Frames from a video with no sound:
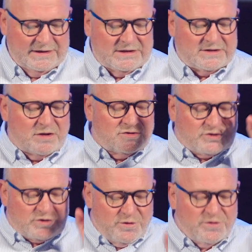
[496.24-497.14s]
Those
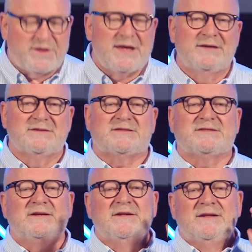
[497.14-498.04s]
two
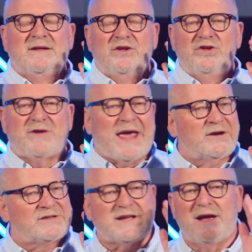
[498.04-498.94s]
things, you
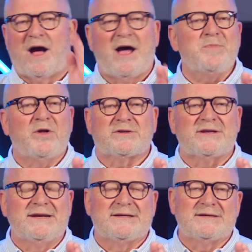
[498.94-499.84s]
cannot say I'm not
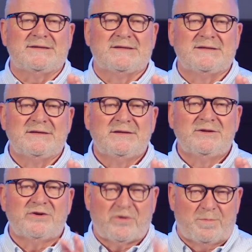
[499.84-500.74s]
needed,
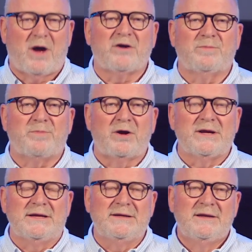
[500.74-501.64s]
you're a part of the
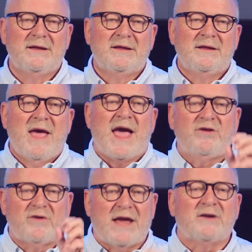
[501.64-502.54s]
body.
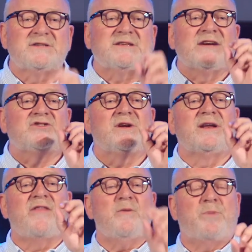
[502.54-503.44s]
And you cannot say to
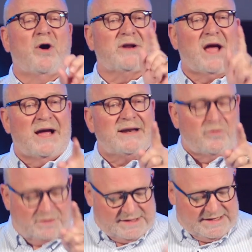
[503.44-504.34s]
another part, I
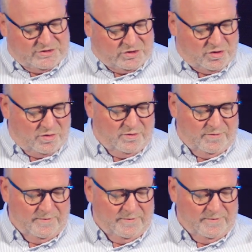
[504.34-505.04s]
don't need you.